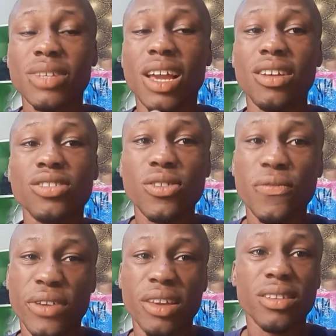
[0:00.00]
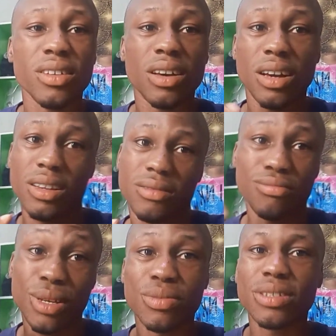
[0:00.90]
a little fee and
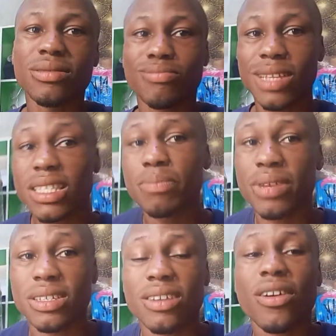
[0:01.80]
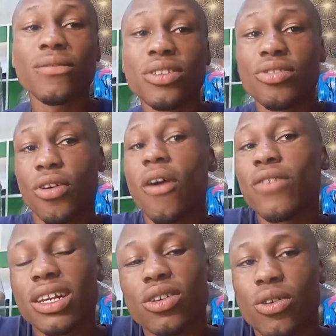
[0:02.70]
maybe 30% of the
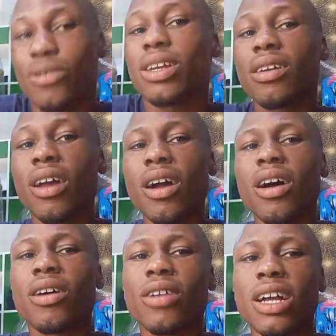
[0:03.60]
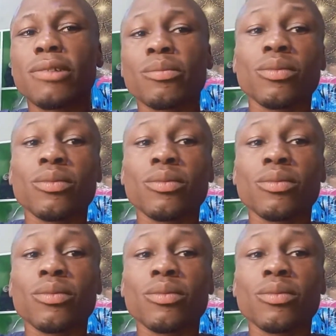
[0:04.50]
recovered coin. All right.